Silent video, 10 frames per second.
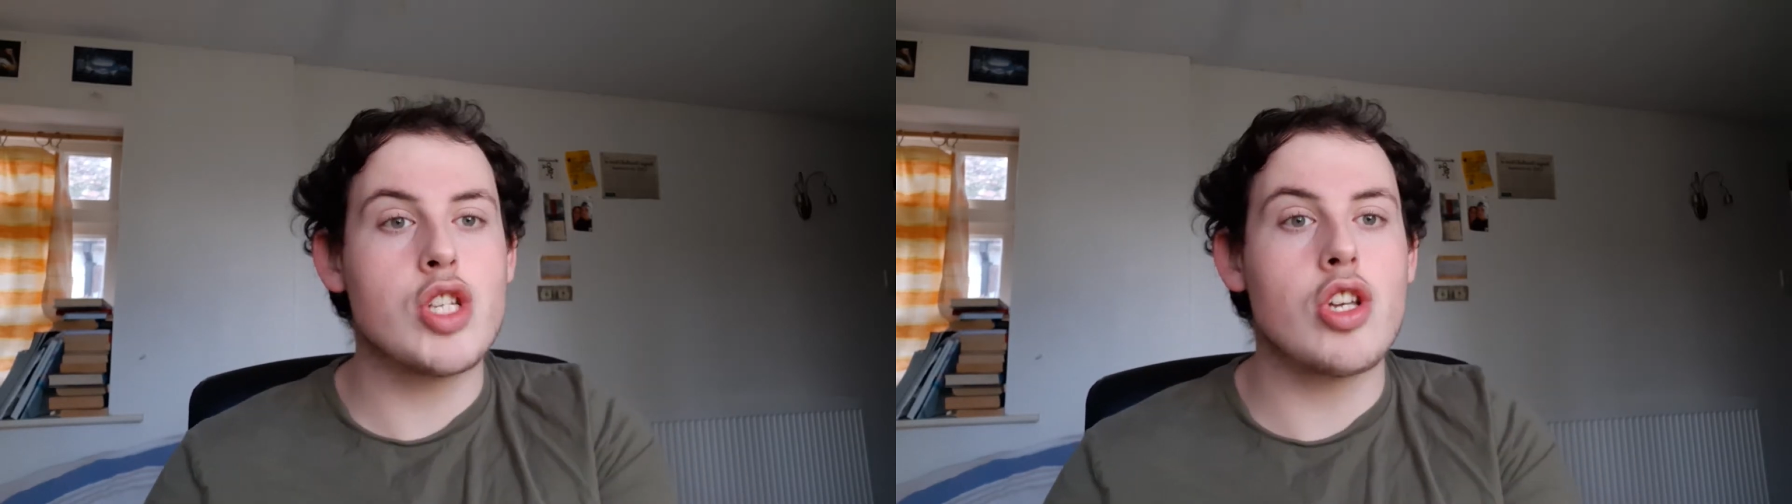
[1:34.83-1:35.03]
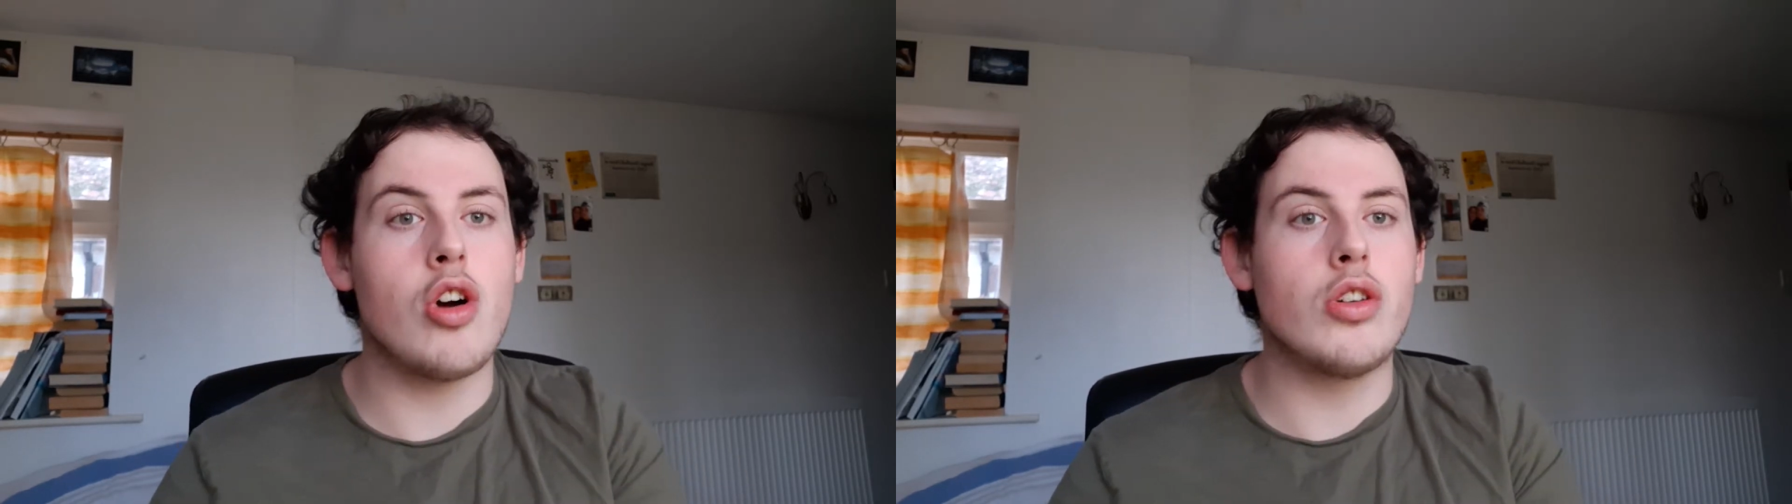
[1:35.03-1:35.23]

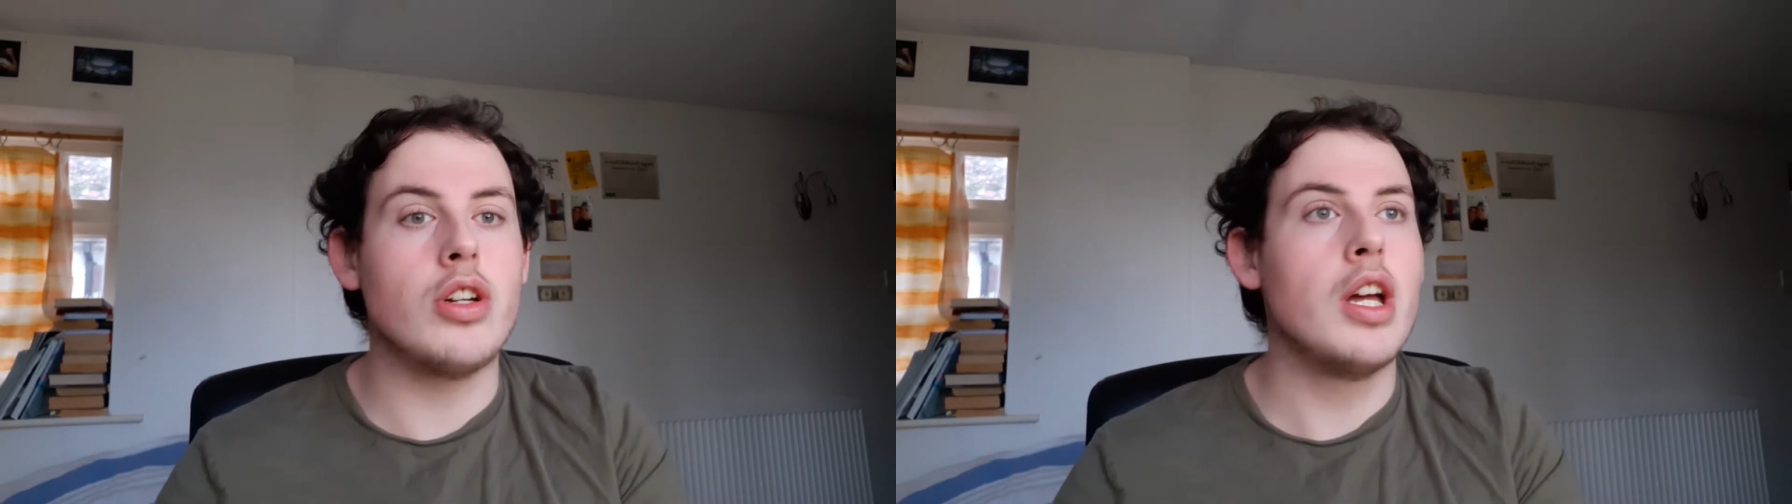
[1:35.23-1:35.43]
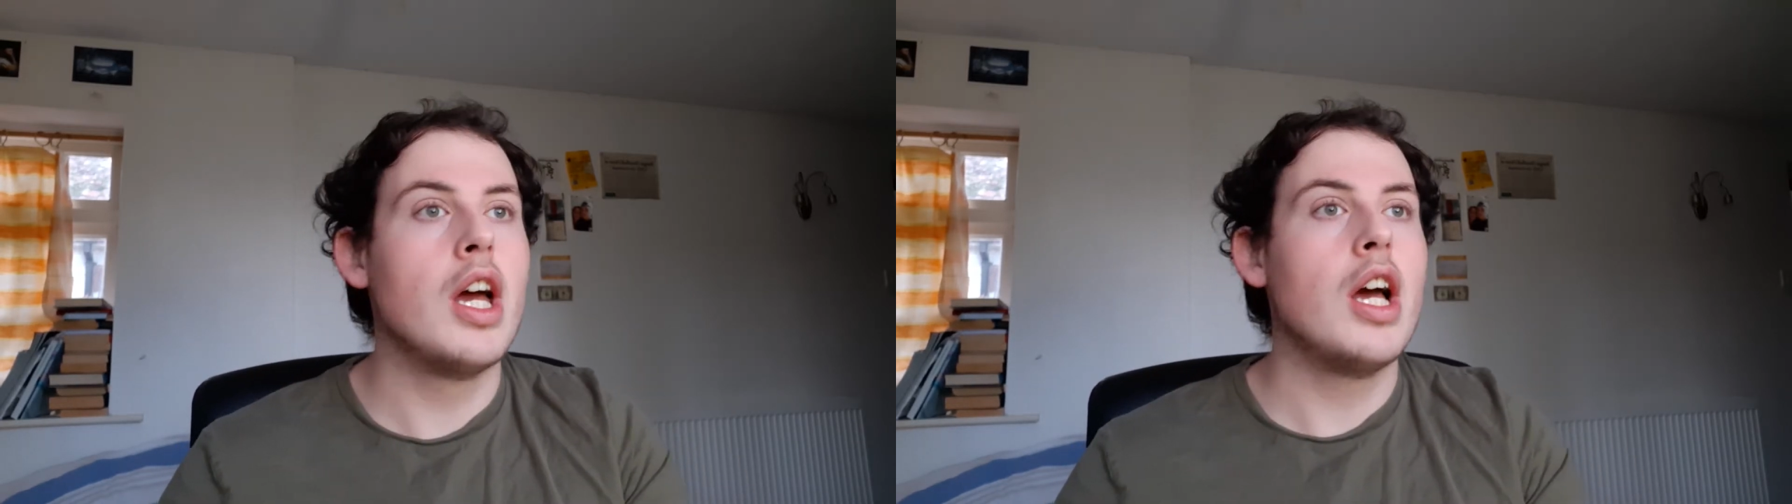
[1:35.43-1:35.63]

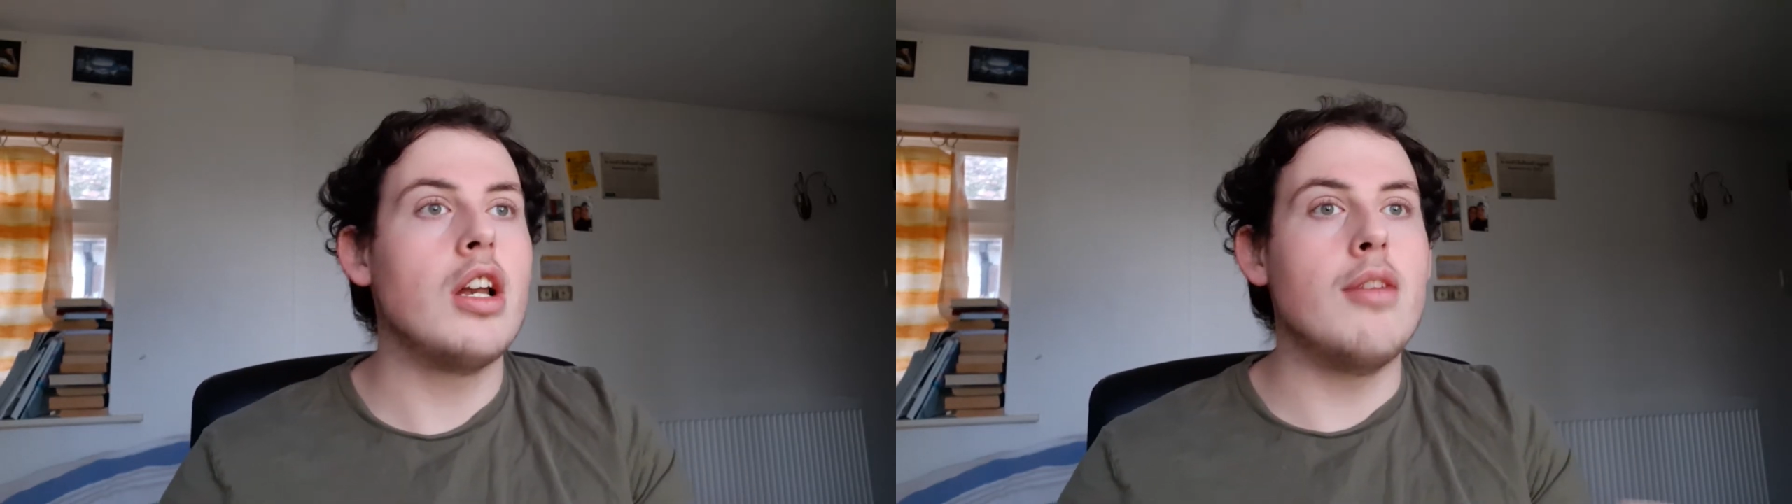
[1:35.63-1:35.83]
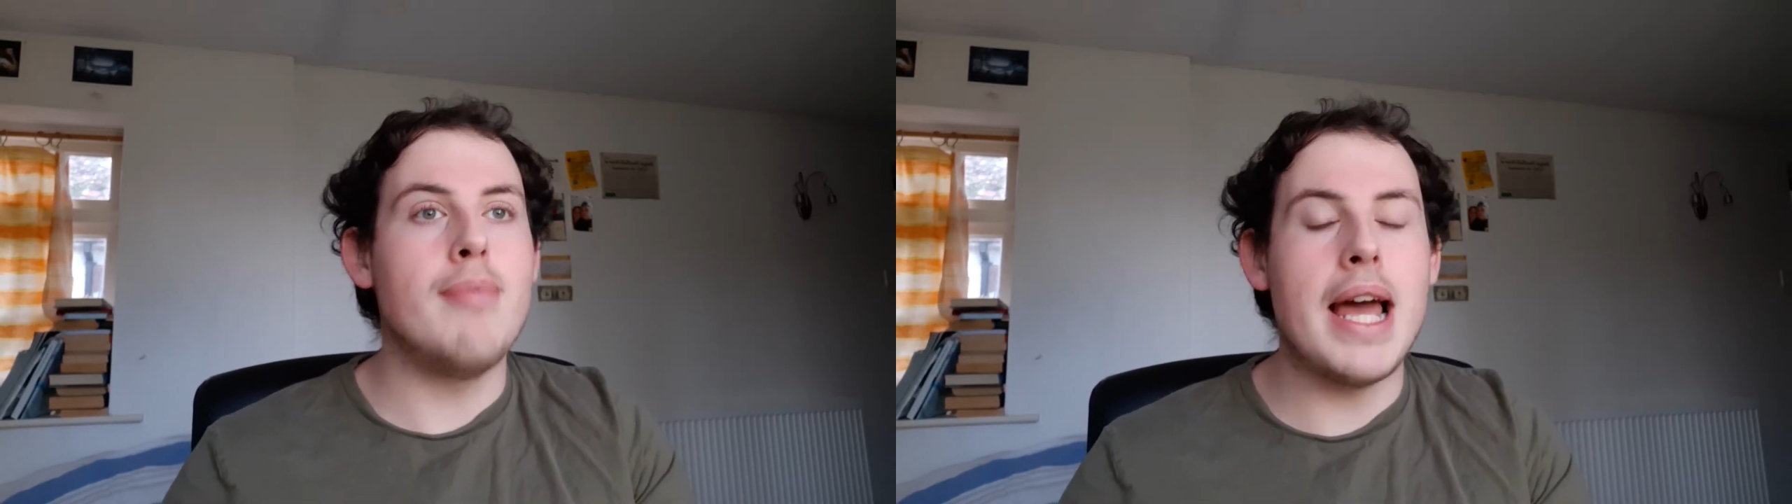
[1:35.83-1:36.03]
Son,
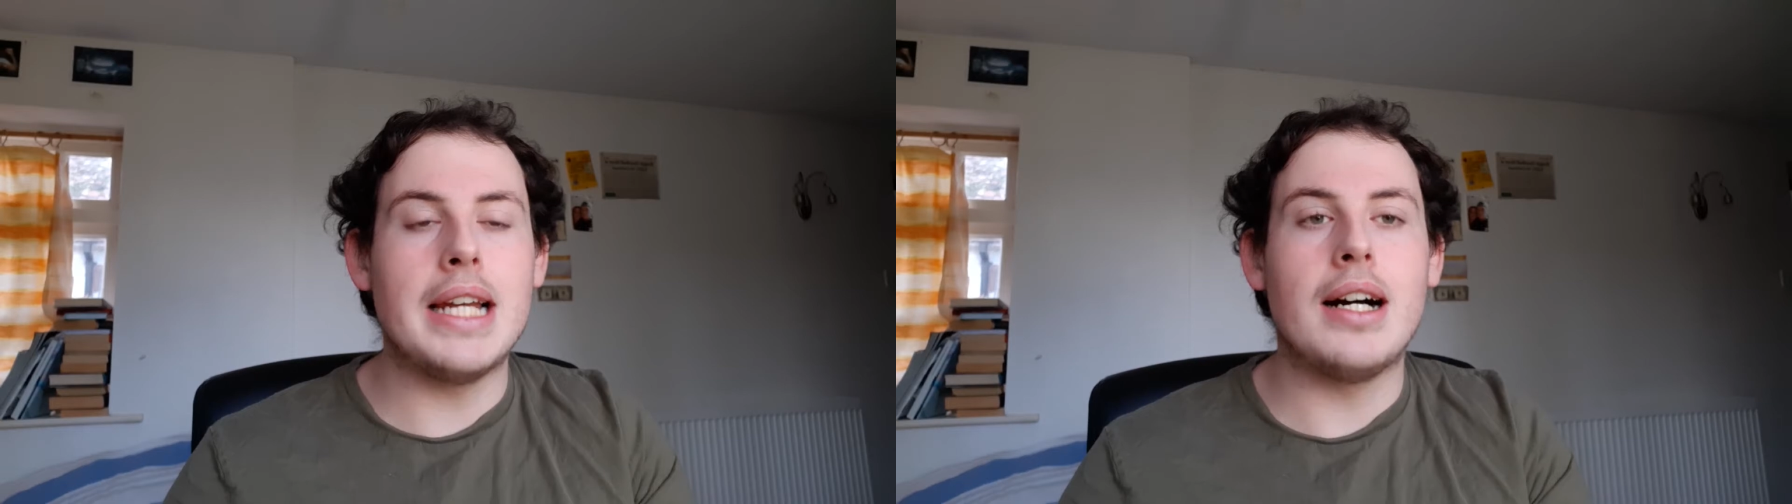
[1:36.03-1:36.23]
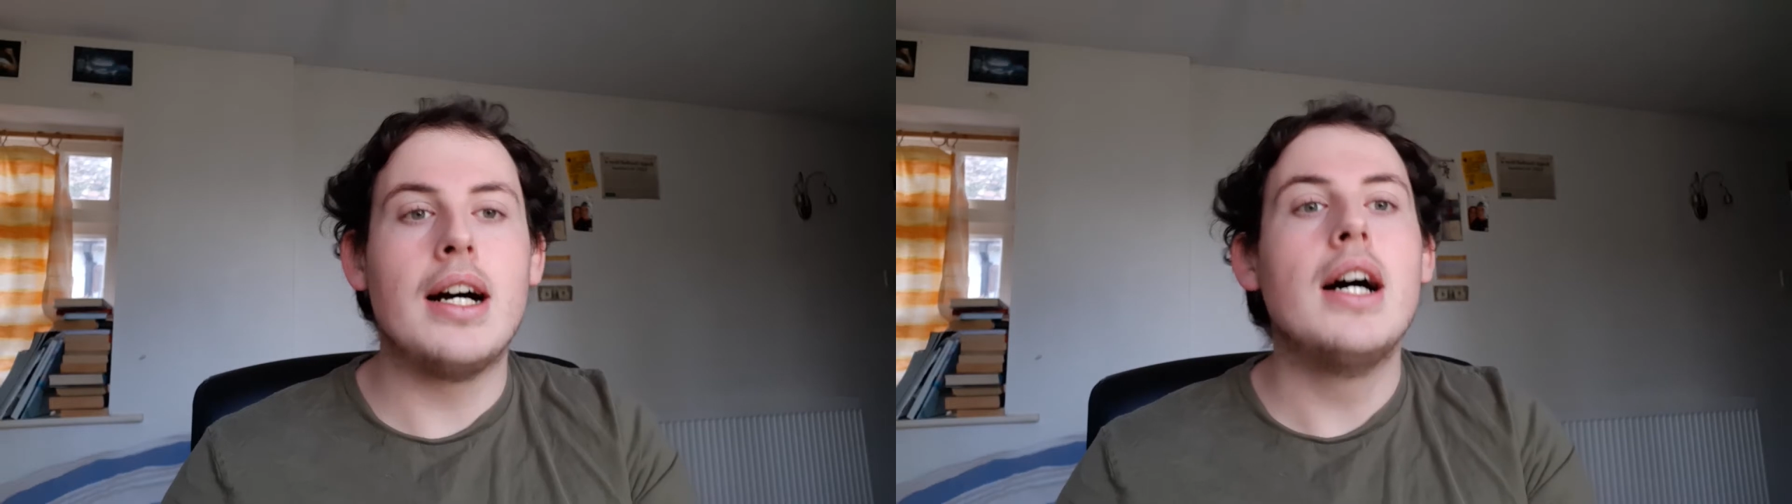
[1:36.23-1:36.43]

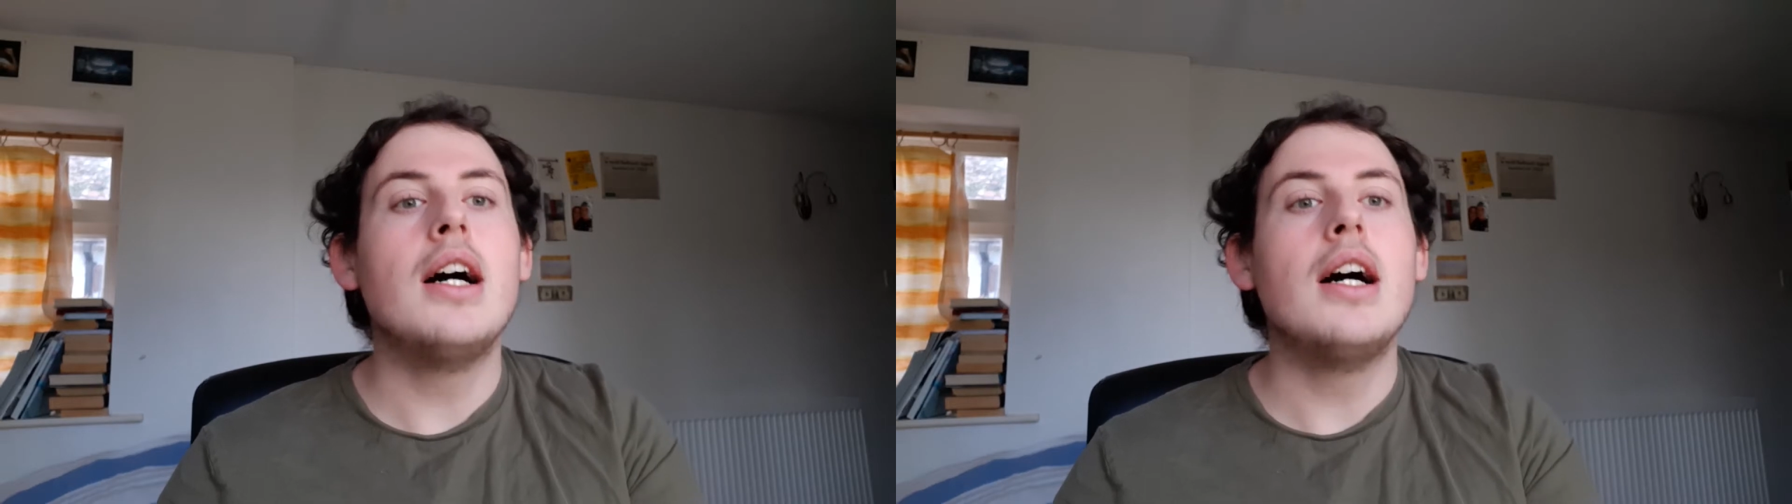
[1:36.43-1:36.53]
Lamella,